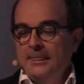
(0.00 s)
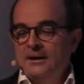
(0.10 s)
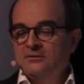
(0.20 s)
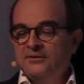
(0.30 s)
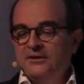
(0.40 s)

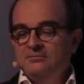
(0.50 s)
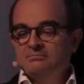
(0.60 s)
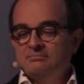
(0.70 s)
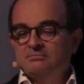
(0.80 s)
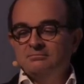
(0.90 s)
And then,
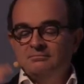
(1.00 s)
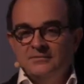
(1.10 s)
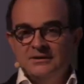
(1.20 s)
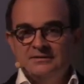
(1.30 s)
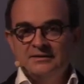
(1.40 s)

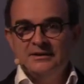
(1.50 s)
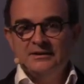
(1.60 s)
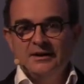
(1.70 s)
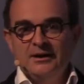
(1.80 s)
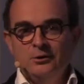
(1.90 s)
let's
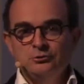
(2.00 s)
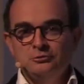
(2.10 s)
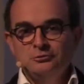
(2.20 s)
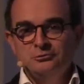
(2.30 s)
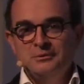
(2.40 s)
say, how
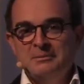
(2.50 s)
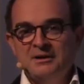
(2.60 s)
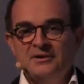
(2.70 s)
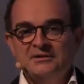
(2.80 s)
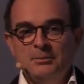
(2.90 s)
do we
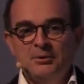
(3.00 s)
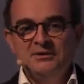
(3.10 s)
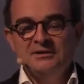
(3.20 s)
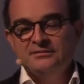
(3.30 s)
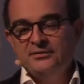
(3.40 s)
make that
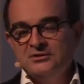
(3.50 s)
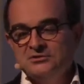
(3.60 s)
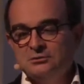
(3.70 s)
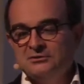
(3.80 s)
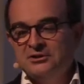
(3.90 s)
happen? Is
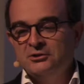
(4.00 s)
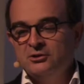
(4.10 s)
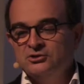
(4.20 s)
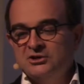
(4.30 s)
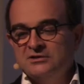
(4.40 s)
thanks to
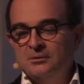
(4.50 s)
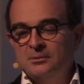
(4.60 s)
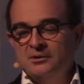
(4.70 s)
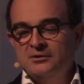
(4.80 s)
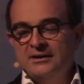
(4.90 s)
technologies
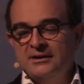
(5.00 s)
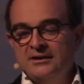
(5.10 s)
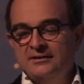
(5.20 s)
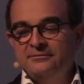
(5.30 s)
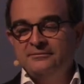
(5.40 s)
around
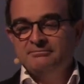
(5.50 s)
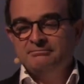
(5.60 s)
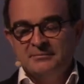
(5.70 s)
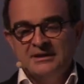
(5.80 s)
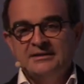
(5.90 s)

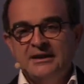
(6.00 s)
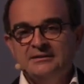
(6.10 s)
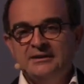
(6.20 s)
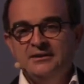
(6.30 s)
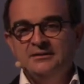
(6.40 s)
big
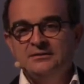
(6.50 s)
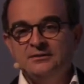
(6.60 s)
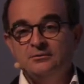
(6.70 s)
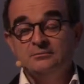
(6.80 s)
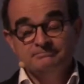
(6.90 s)
data,
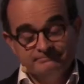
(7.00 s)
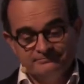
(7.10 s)
so